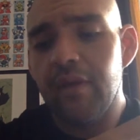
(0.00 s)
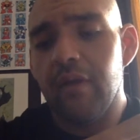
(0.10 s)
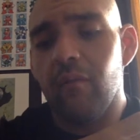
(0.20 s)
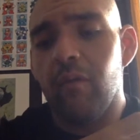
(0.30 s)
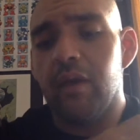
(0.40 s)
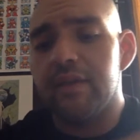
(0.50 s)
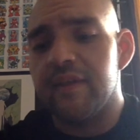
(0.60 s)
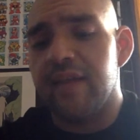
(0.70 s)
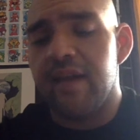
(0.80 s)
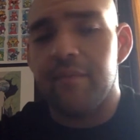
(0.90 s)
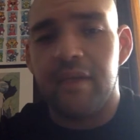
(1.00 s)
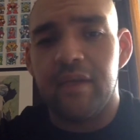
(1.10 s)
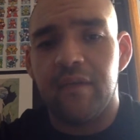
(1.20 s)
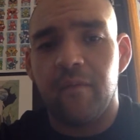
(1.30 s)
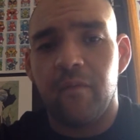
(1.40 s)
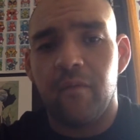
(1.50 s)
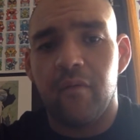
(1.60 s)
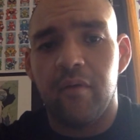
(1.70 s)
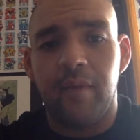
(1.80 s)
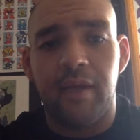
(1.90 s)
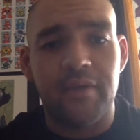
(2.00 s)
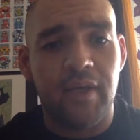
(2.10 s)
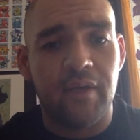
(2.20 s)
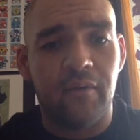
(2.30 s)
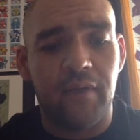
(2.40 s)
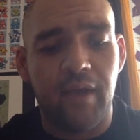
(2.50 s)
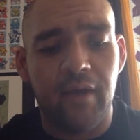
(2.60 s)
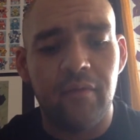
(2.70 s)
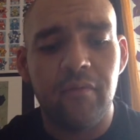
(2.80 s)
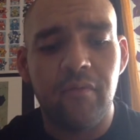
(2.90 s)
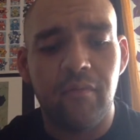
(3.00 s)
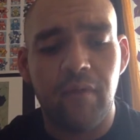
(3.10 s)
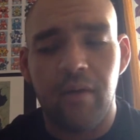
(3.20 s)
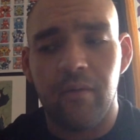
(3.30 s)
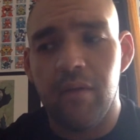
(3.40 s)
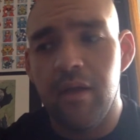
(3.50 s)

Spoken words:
what does that mean for my channel now? Well,